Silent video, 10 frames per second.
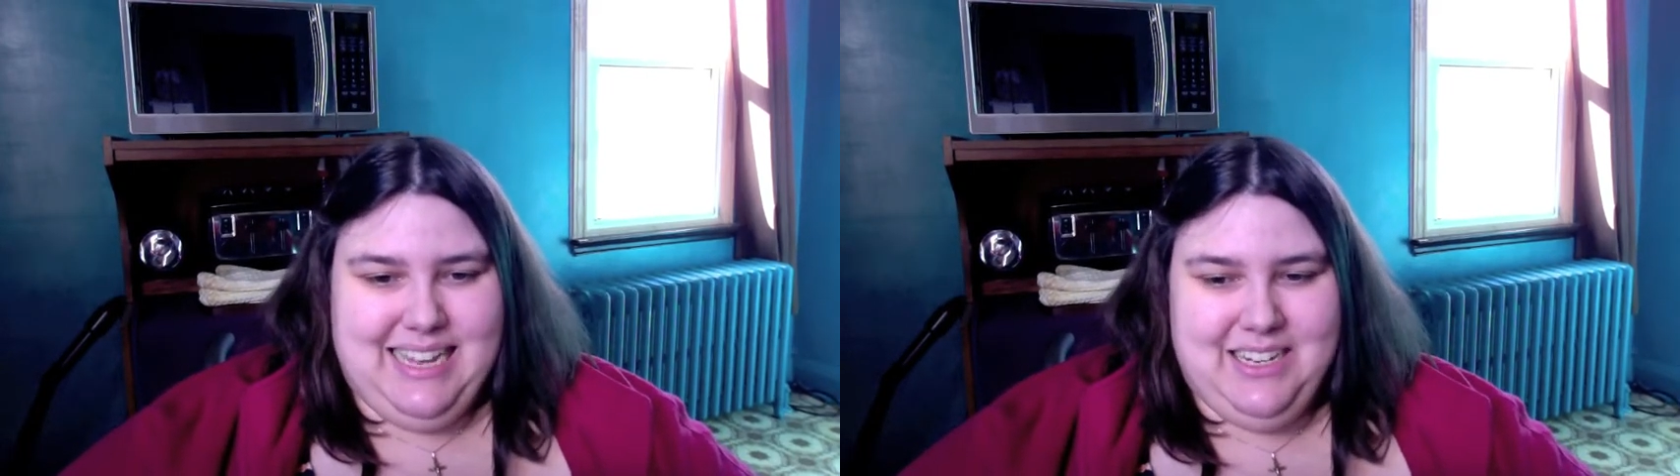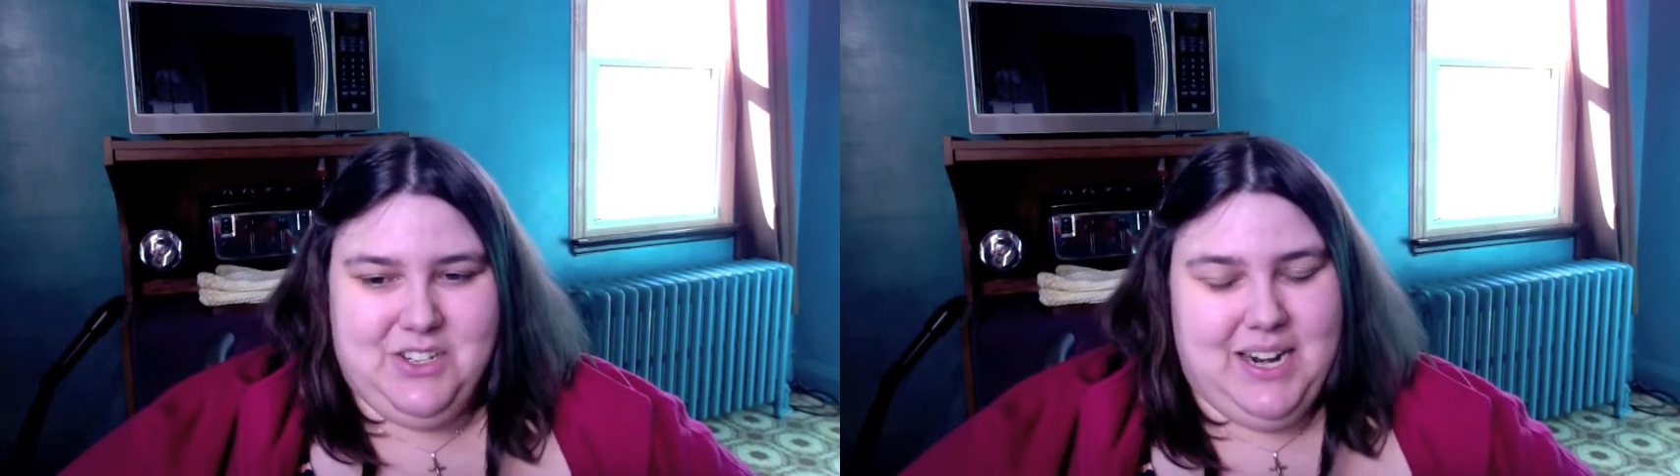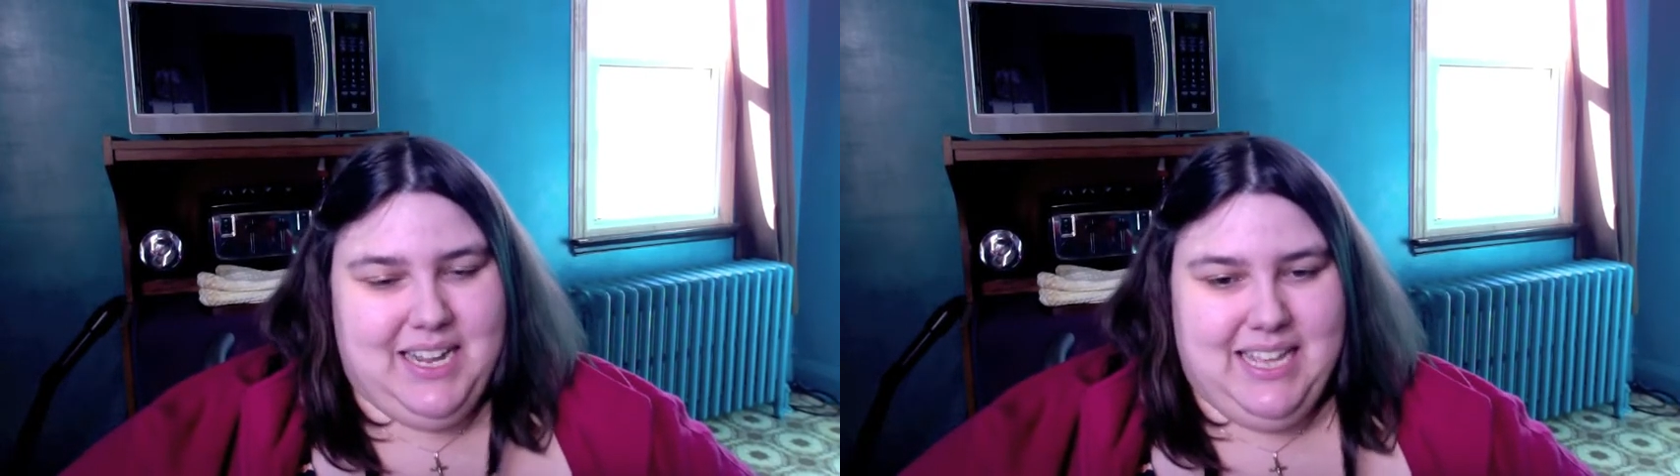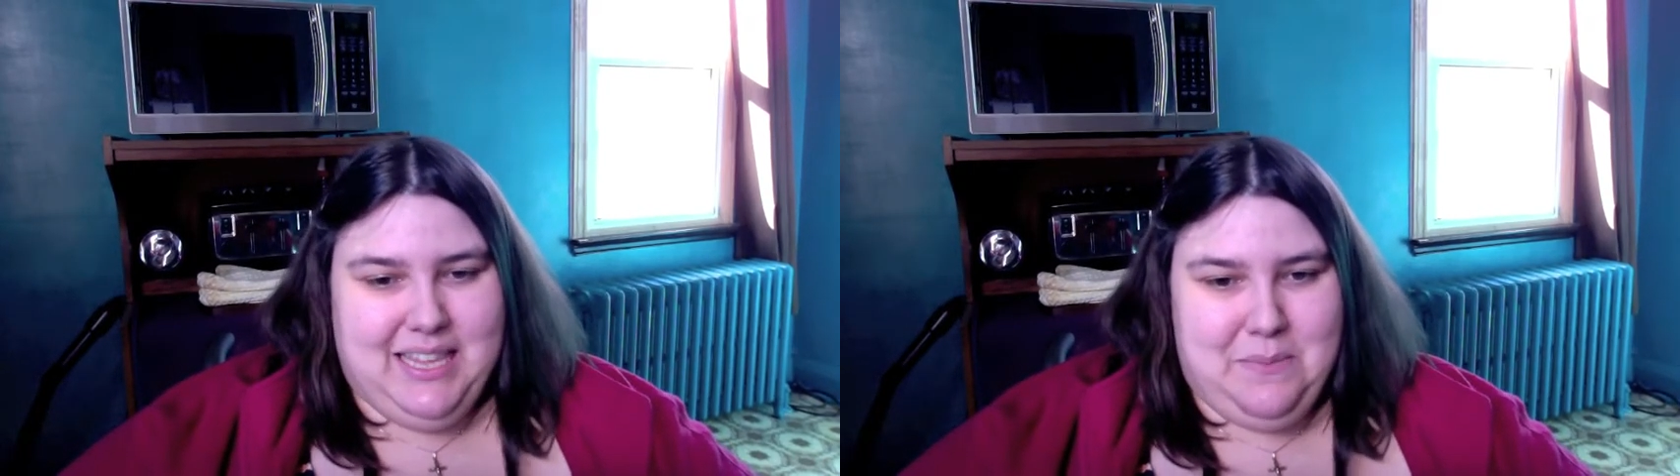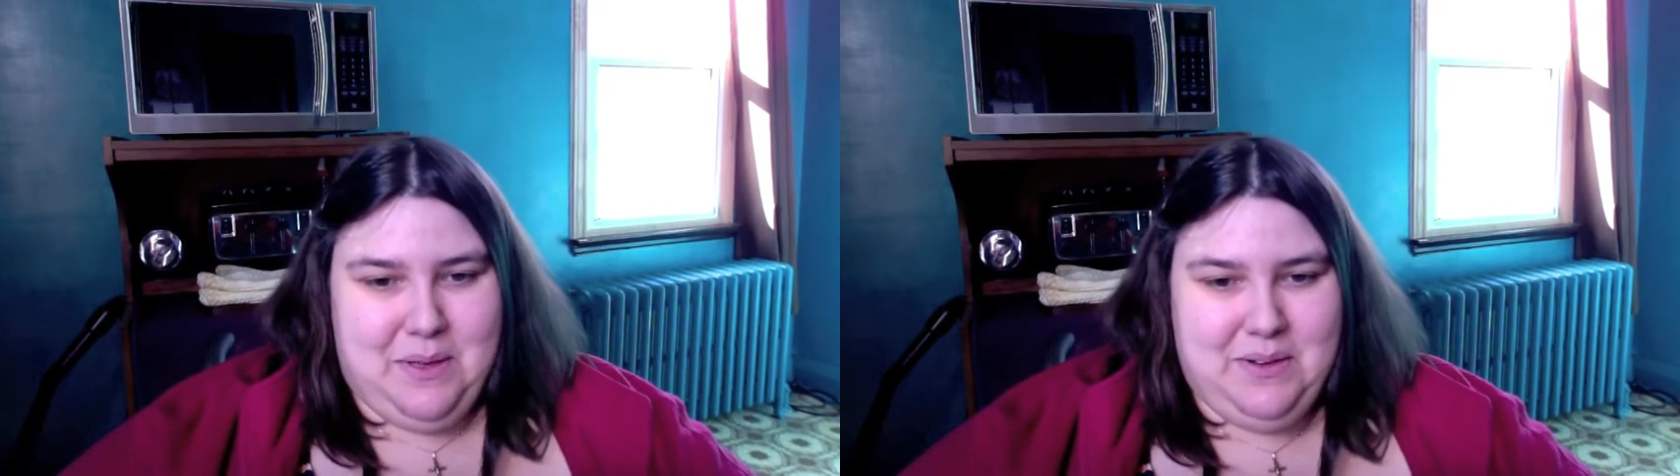I try to get
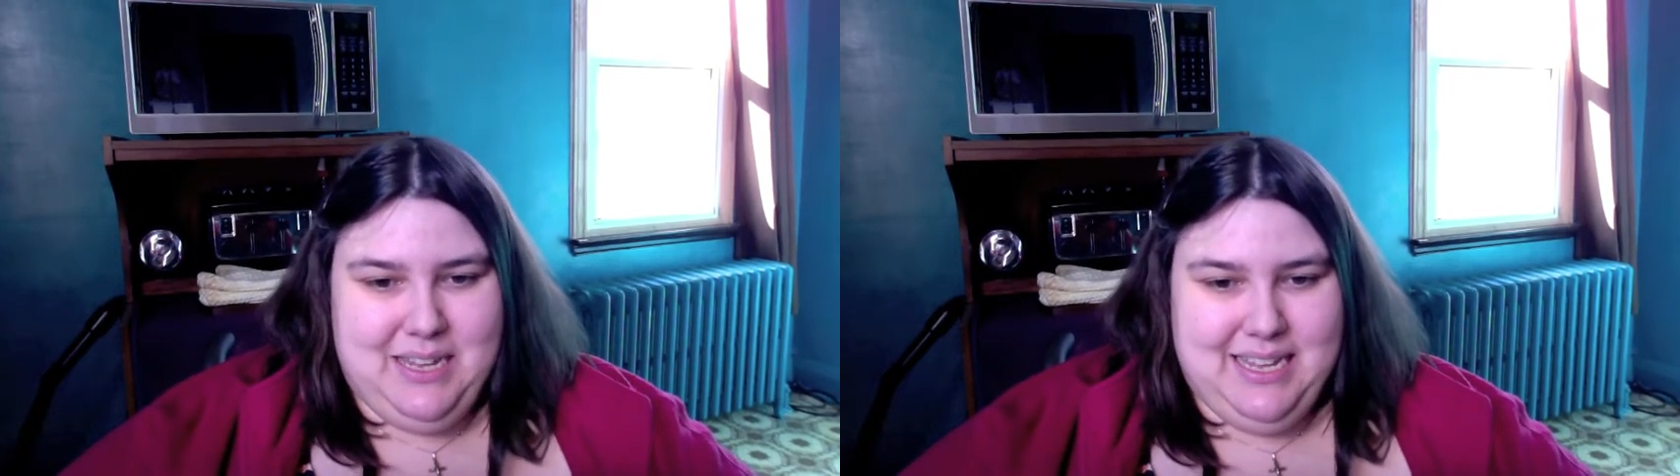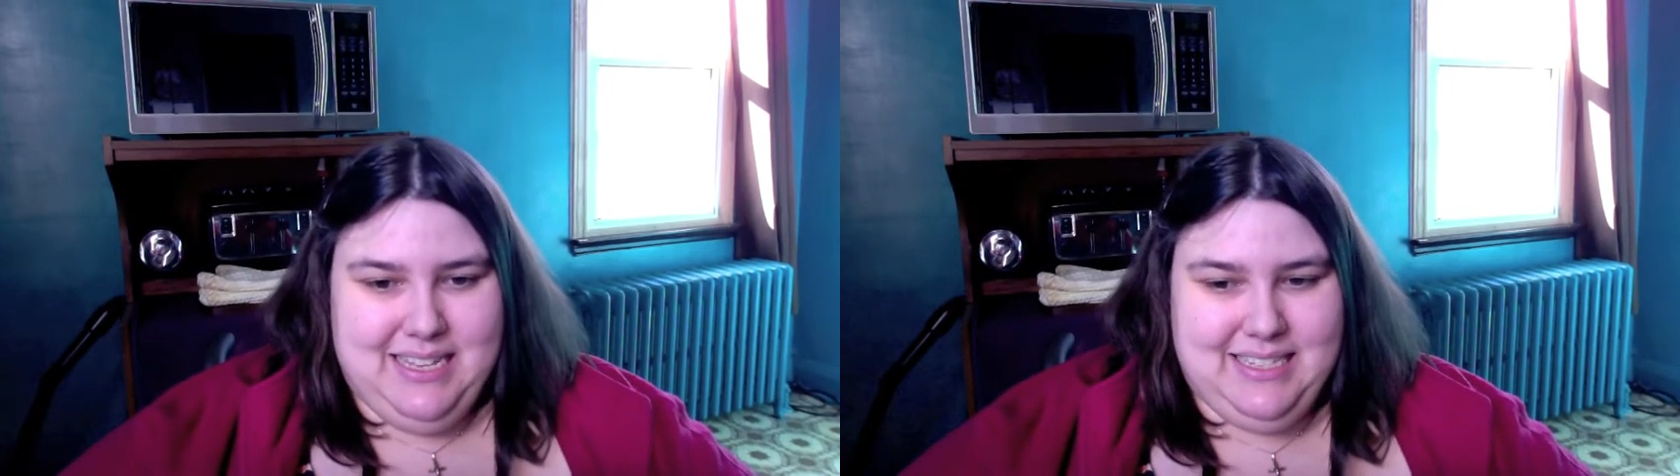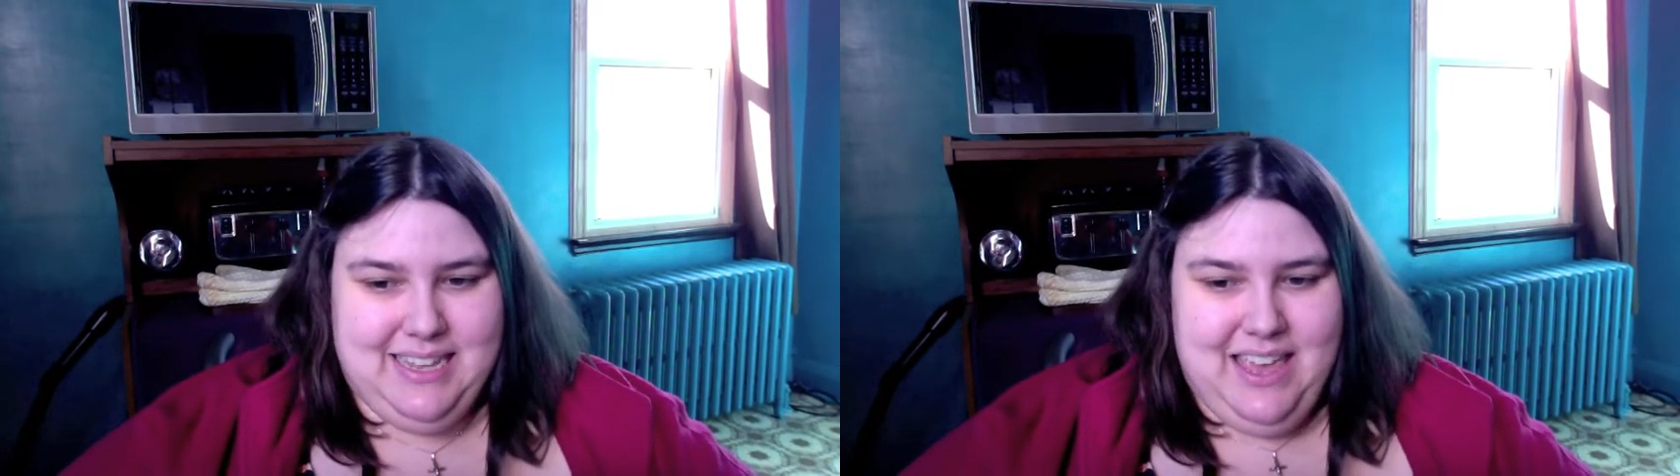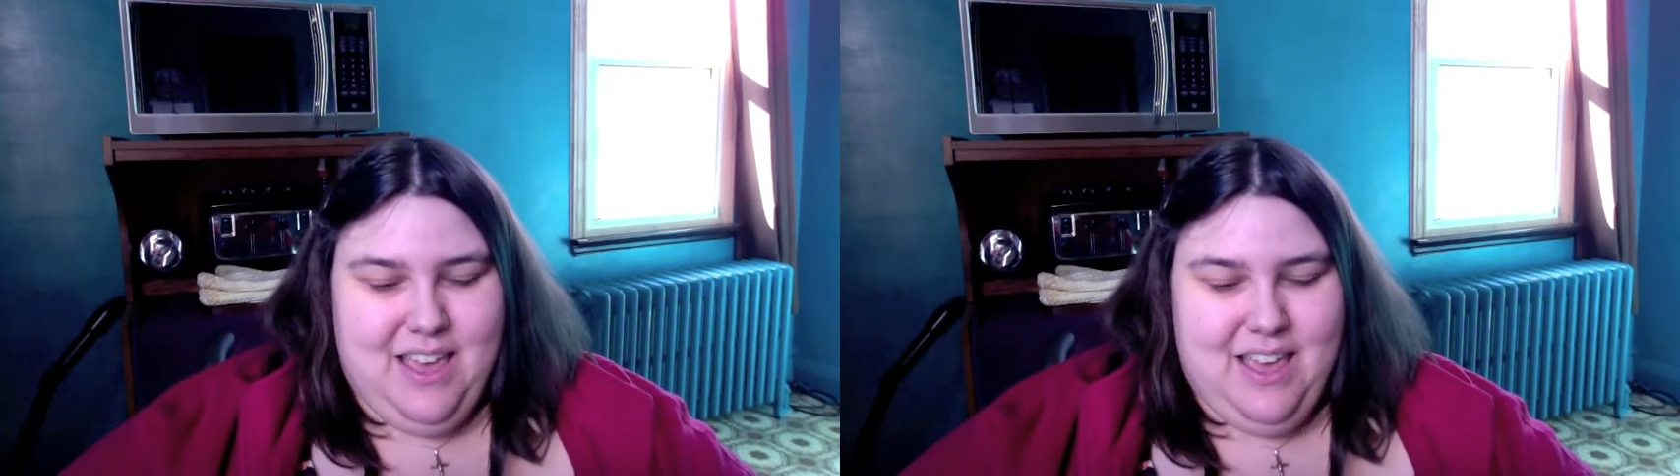them out as